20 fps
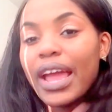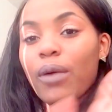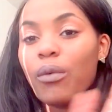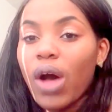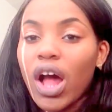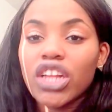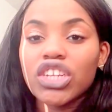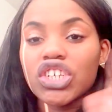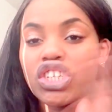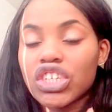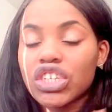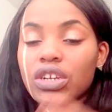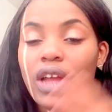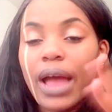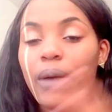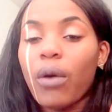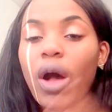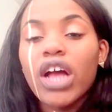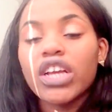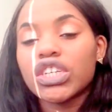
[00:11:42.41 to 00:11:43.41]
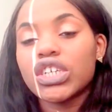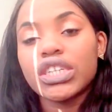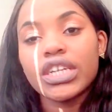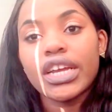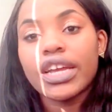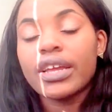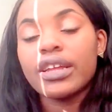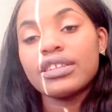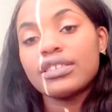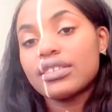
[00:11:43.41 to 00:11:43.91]
I washed
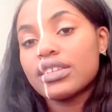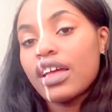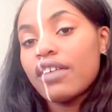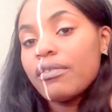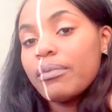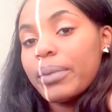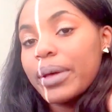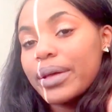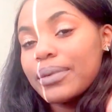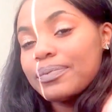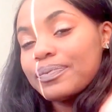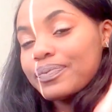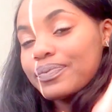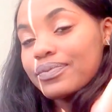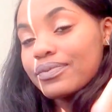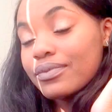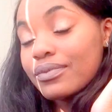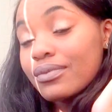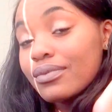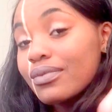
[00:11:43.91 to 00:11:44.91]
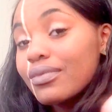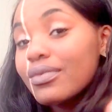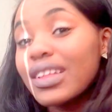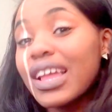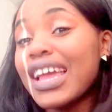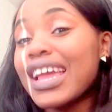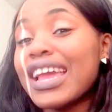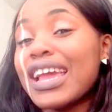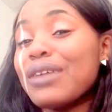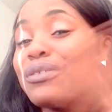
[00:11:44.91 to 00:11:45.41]
it and stuff, but
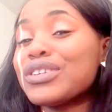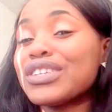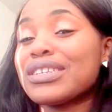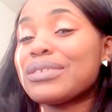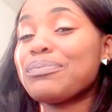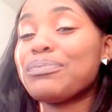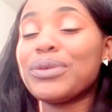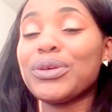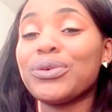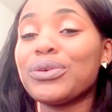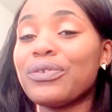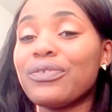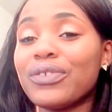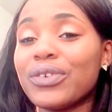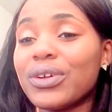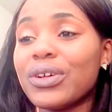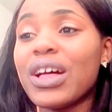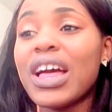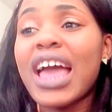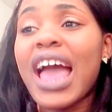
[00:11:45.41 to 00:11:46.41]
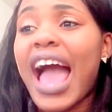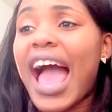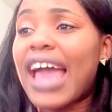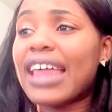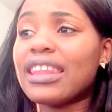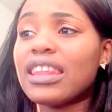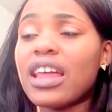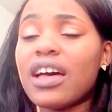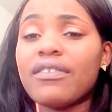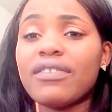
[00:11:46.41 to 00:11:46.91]
it was just beautiful.
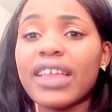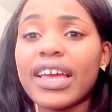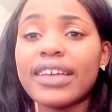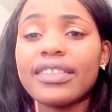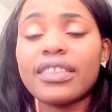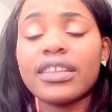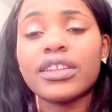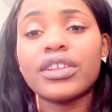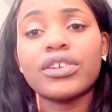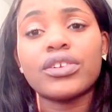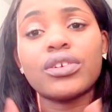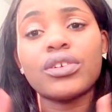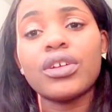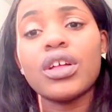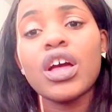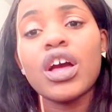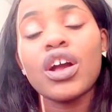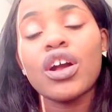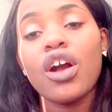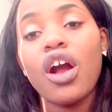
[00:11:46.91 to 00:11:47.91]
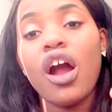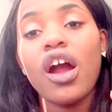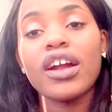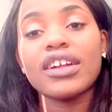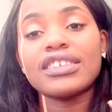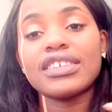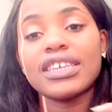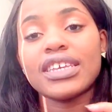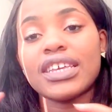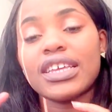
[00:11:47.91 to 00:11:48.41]
I love like the little
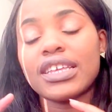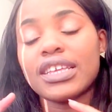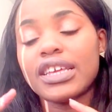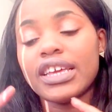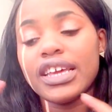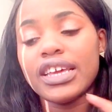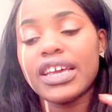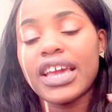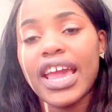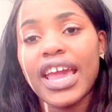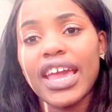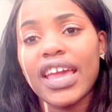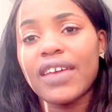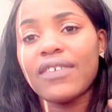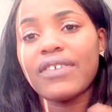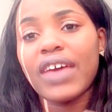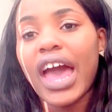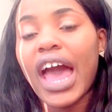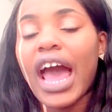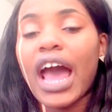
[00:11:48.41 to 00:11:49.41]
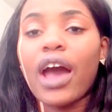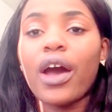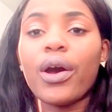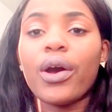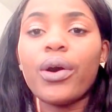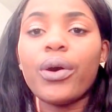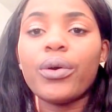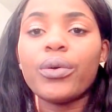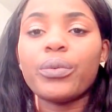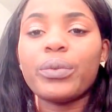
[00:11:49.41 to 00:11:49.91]
cards he gave
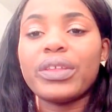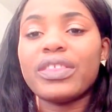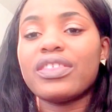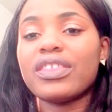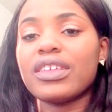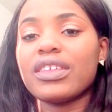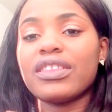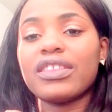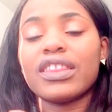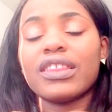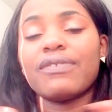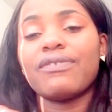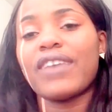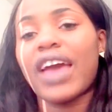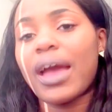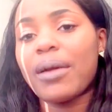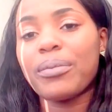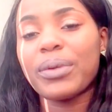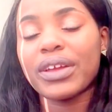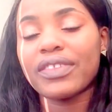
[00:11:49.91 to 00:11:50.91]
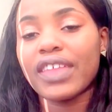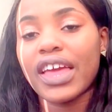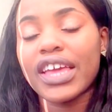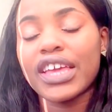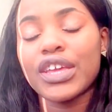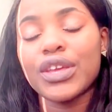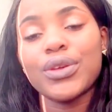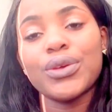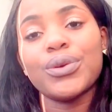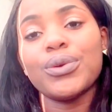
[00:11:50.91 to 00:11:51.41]
out with the fabric that
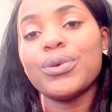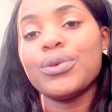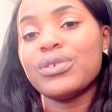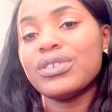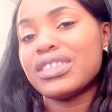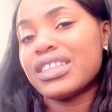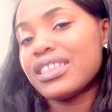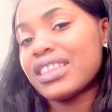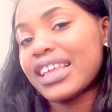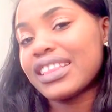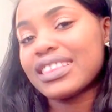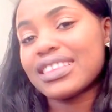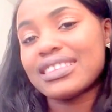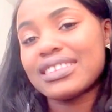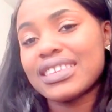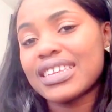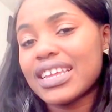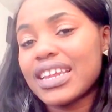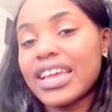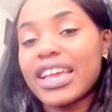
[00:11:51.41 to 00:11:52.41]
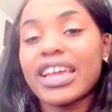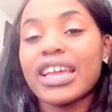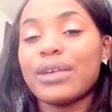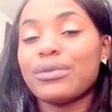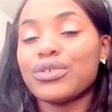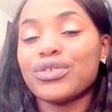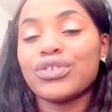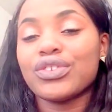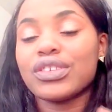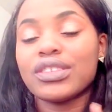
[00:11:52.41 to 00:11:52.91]
he used and like the seating.
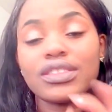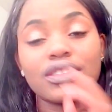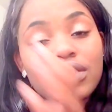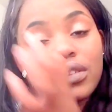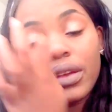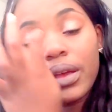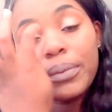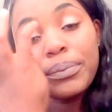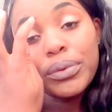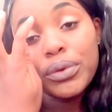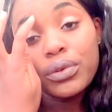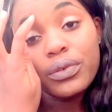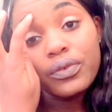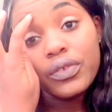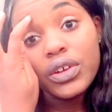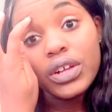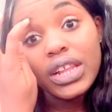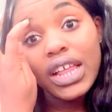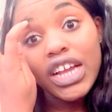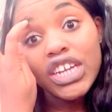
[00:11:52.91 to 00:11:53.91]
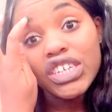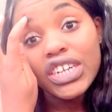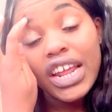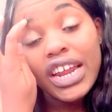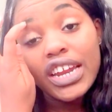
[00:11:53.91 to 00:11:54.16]
It was just a beautiful collection.